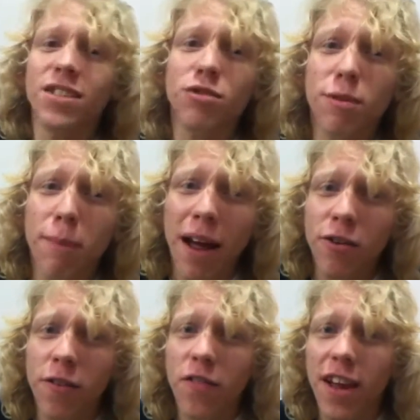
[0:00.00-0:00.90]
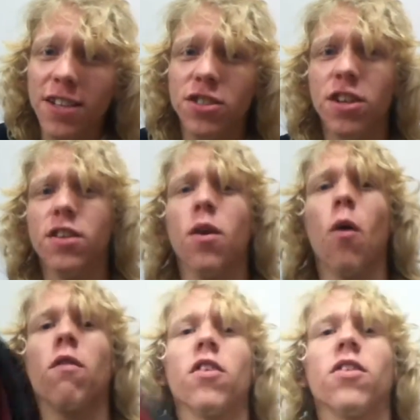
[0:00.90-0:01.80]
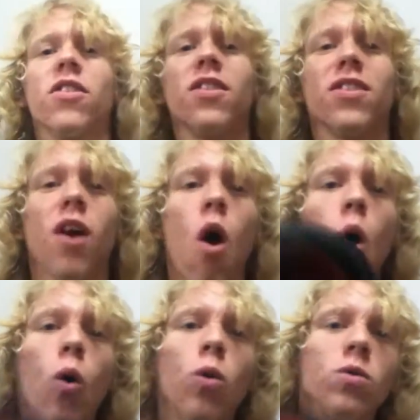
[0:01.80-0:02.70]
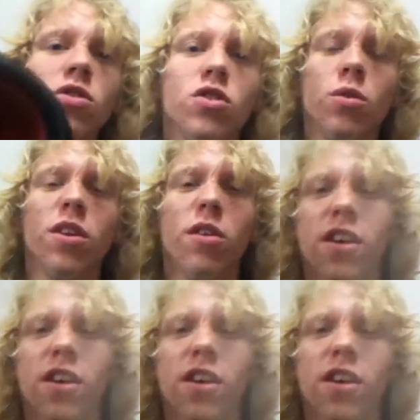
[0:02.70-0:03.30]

is my reflection over the whole junior